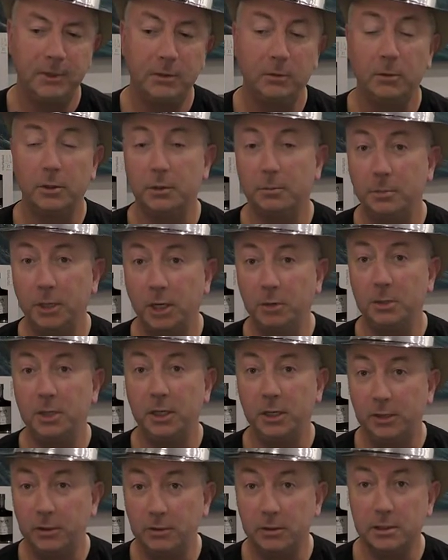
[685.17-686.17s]
or the
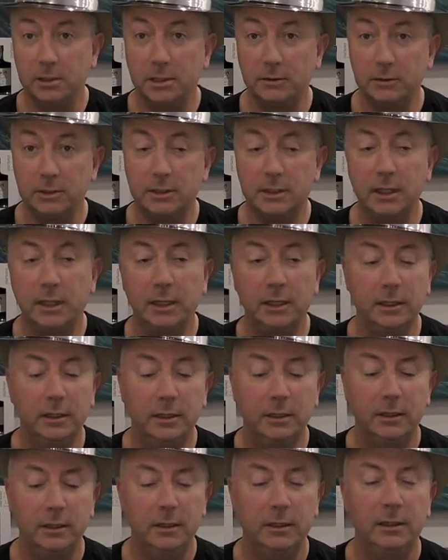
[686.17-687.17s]
barbecue, as they were saying.
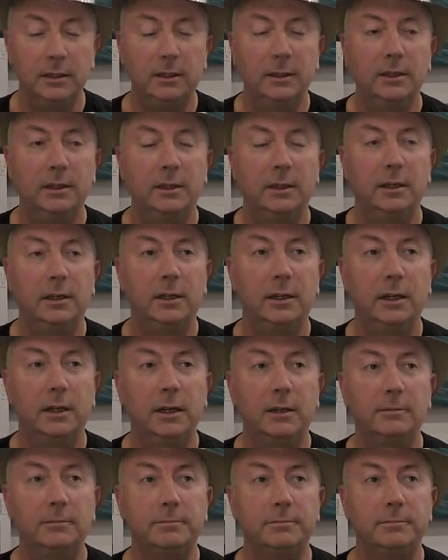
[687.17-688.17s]

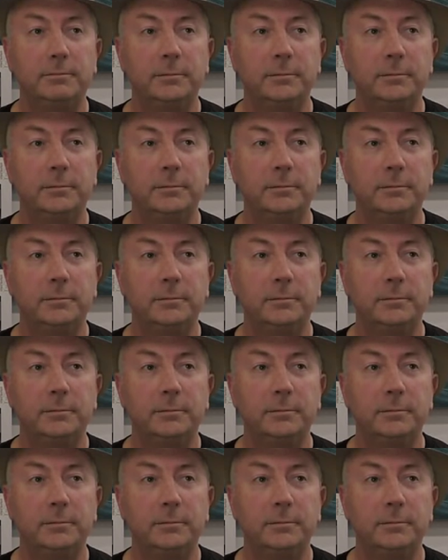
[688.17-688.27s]
Um,